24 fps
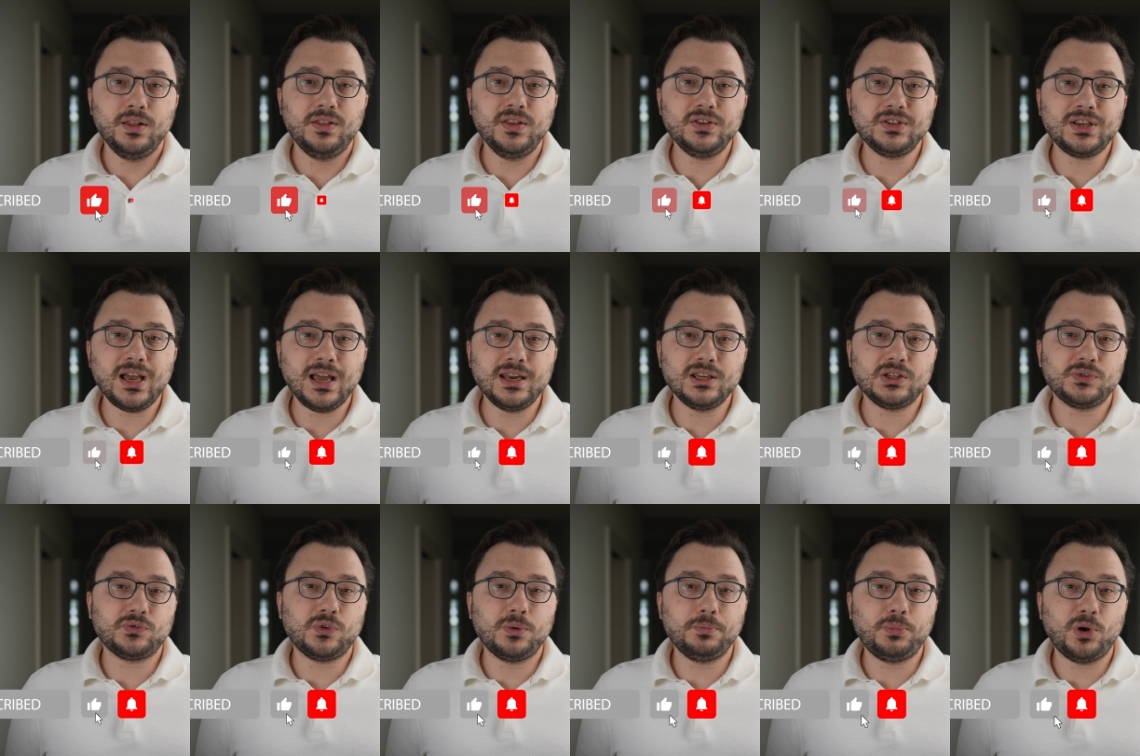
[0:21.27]
This guide
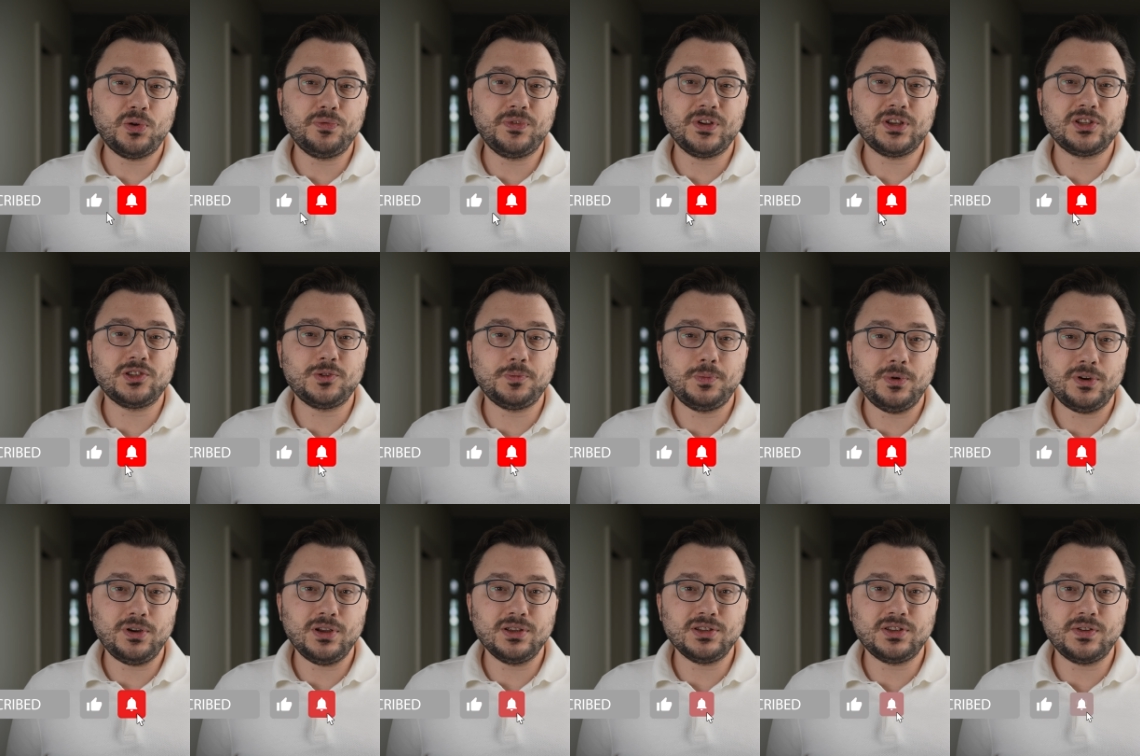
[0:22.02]
is for both
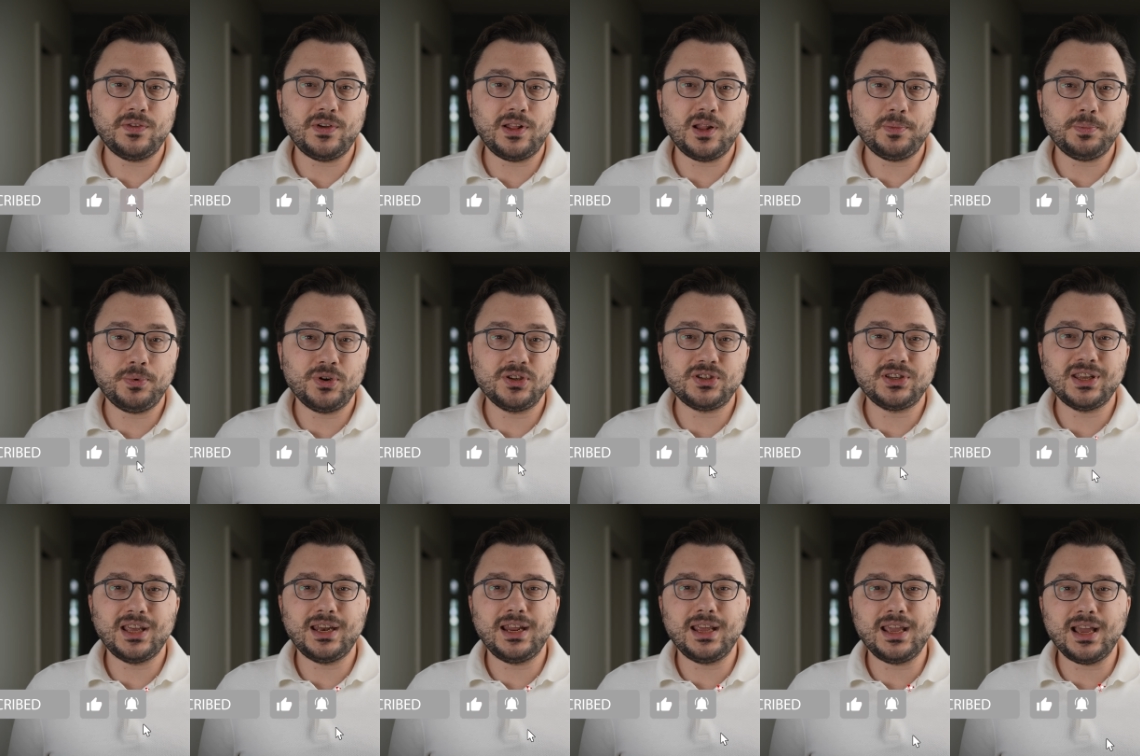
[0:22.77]
experienced developers
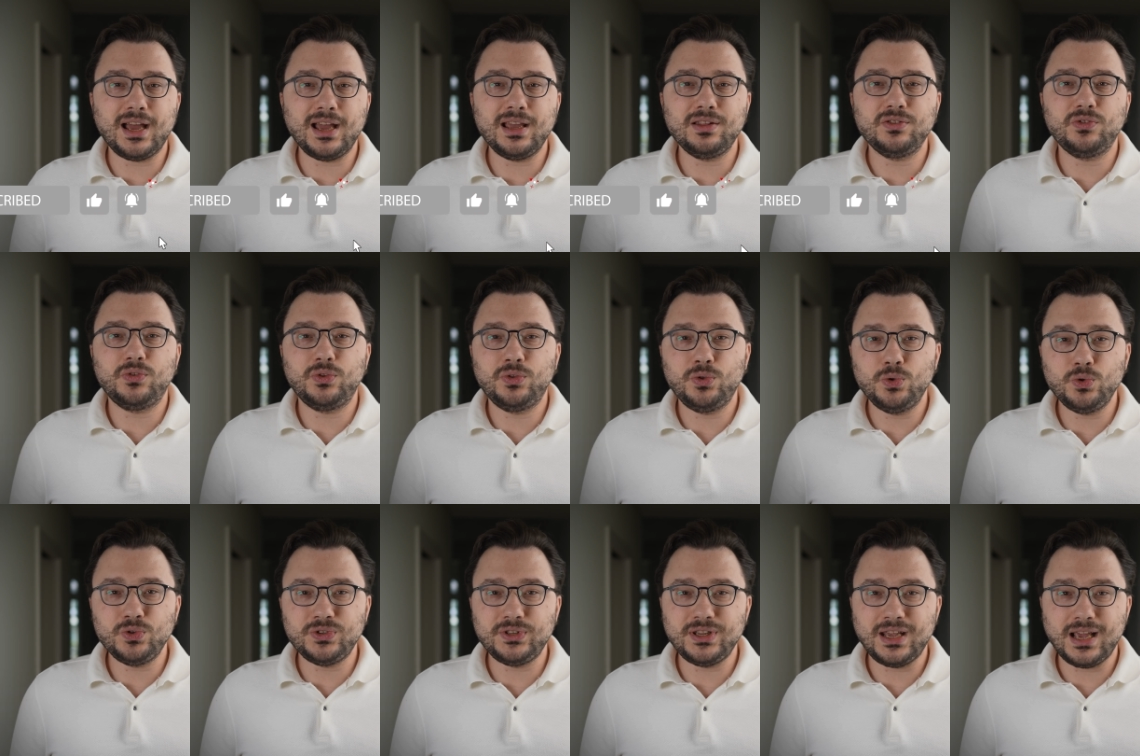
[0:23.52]
and AI
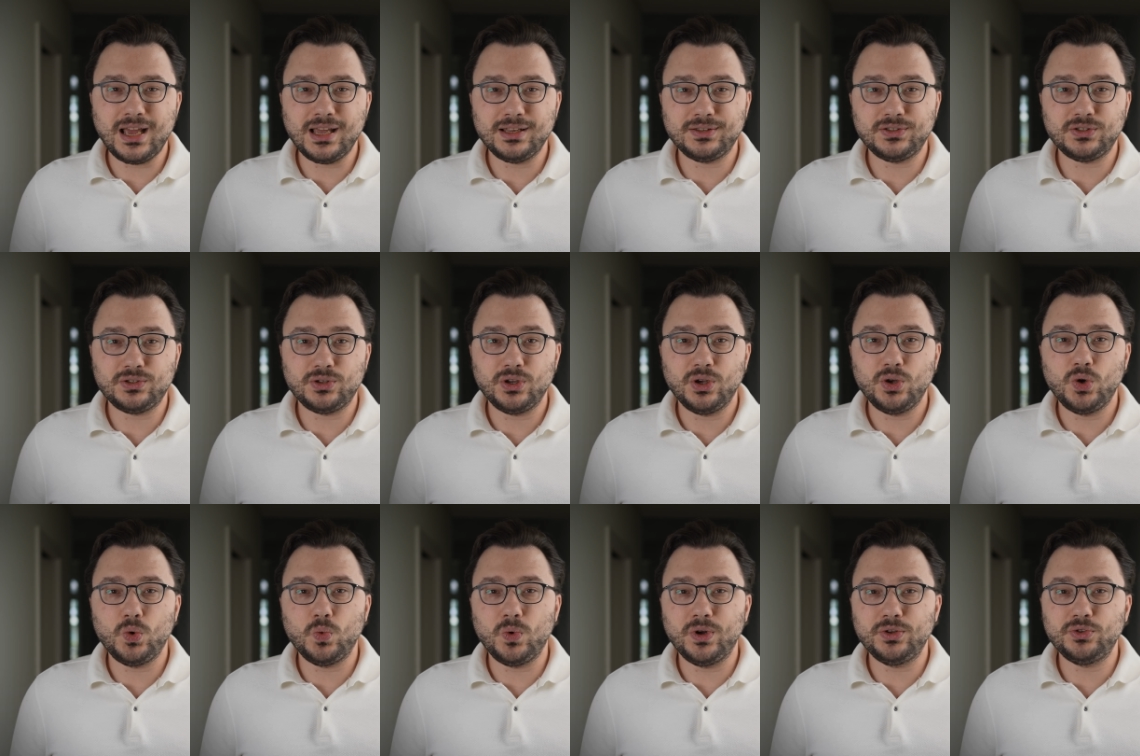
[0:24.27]
enthusiasts
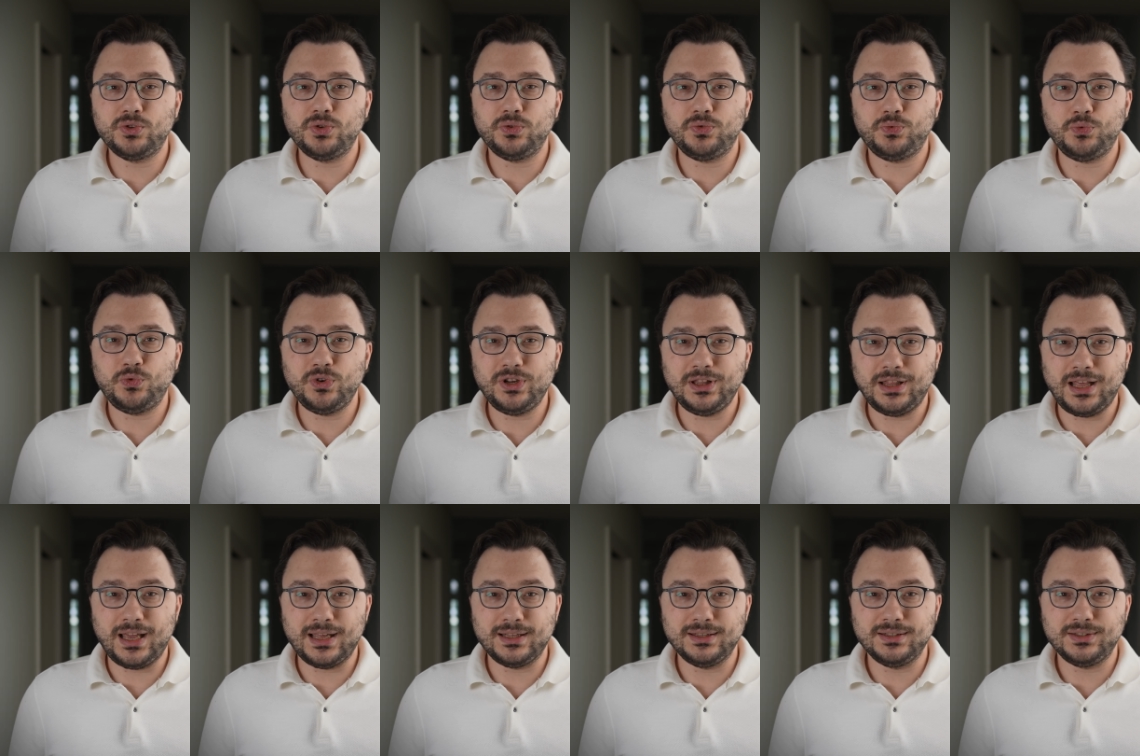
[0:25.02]
who want to
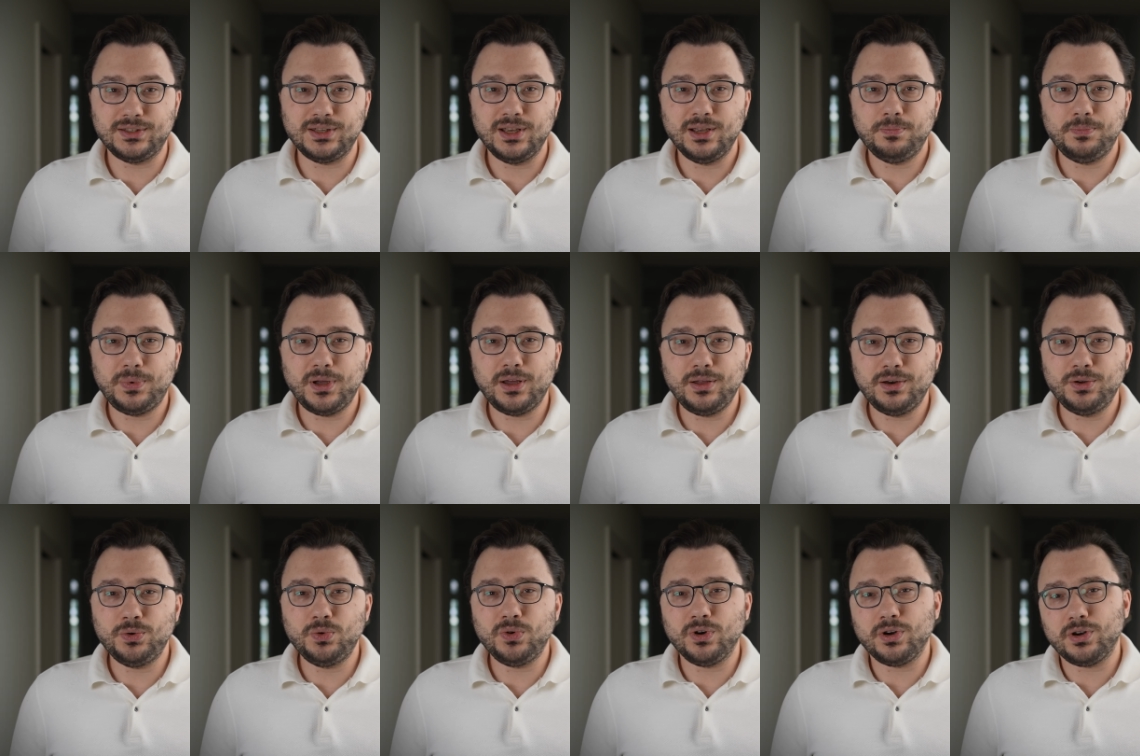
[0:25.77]
freelance, but
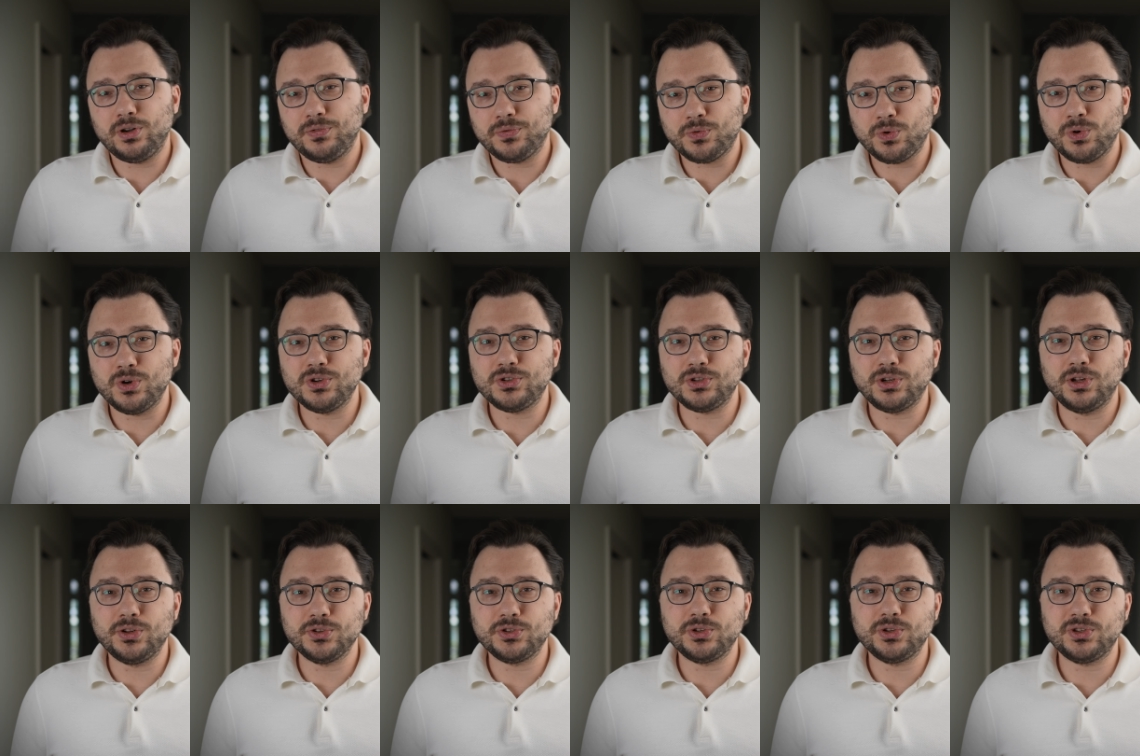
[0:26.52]
who are of course
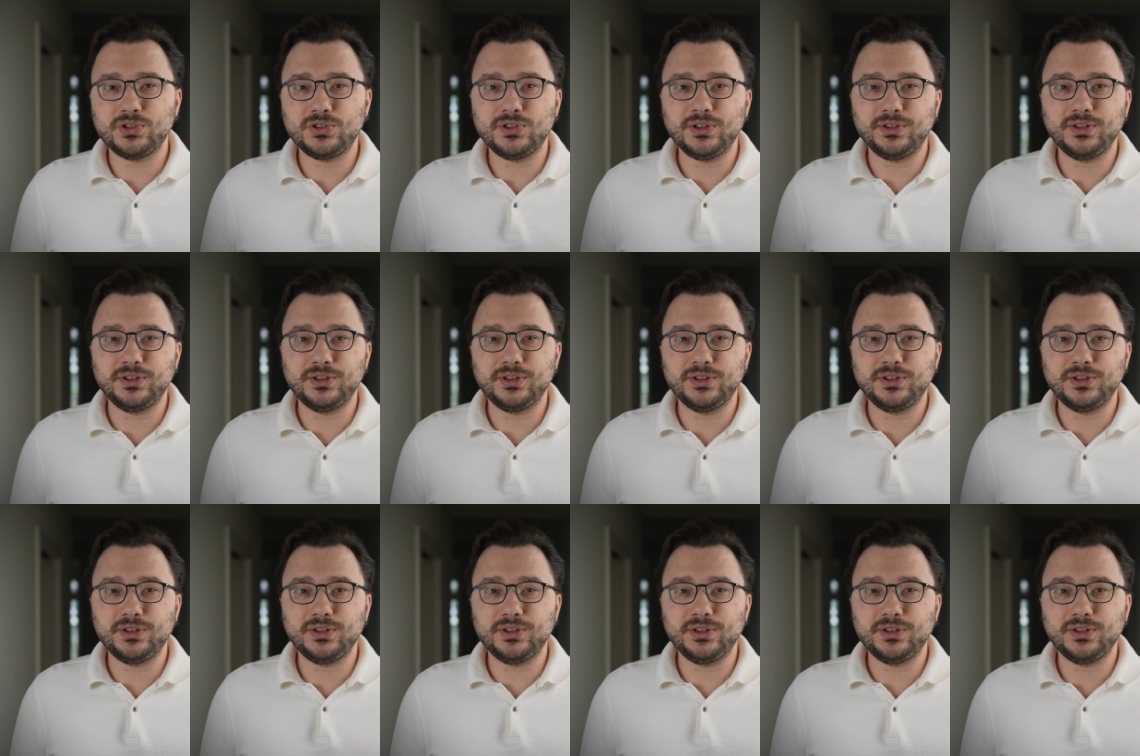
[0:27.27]
also still